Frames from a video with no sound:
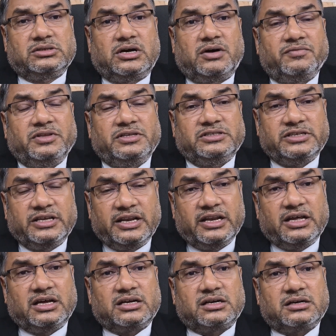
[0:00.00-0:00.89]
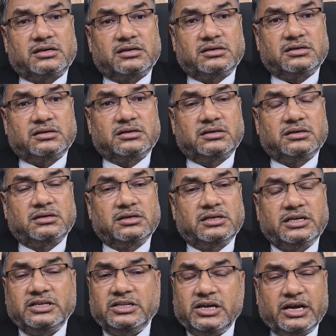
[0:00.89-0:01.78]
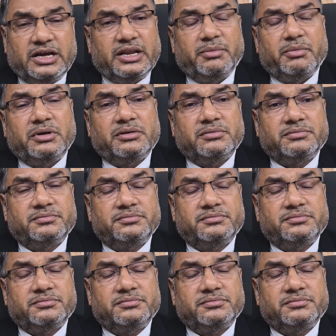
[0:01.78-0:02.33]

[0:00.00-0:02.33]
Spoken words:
of the seller in the agreement.